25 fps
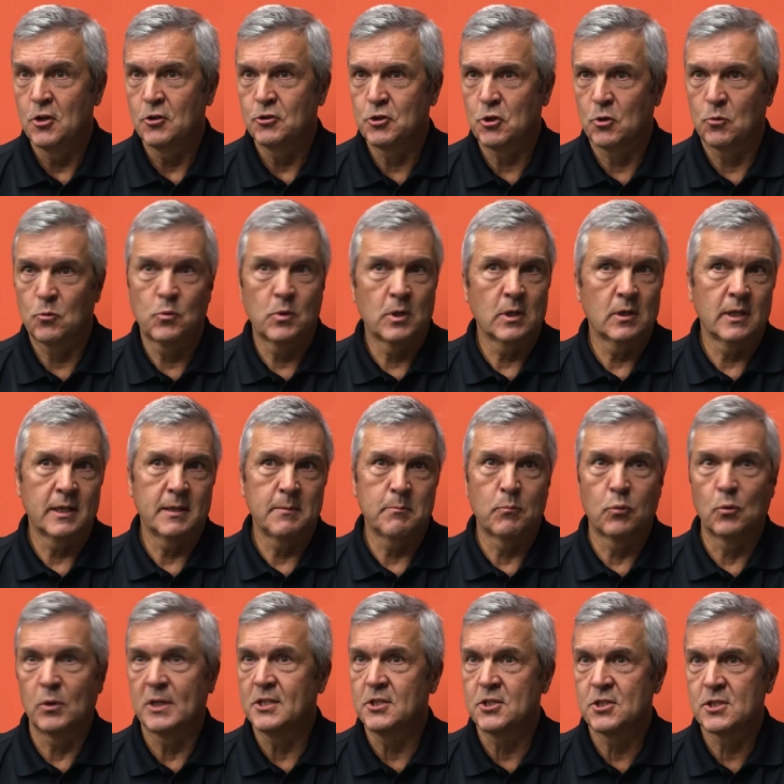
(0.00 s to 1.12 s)
to really
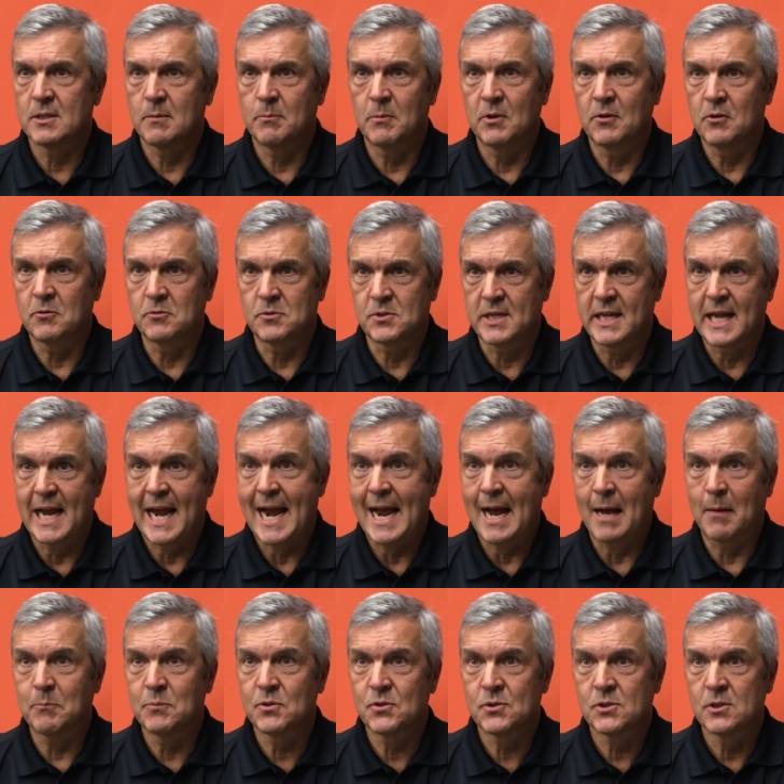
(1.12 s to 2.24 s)
bridge some of those
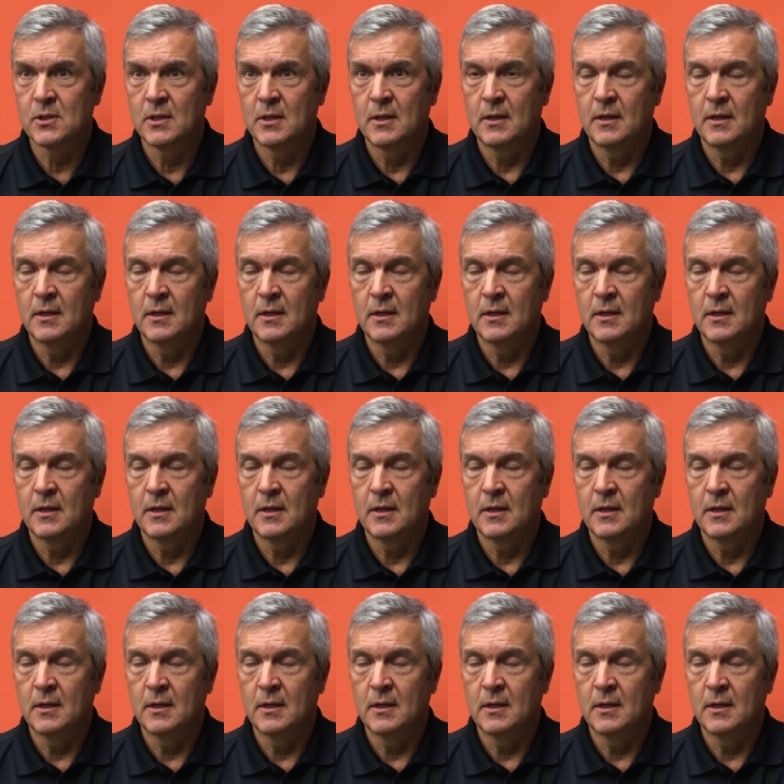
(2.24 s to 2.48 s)
gaps.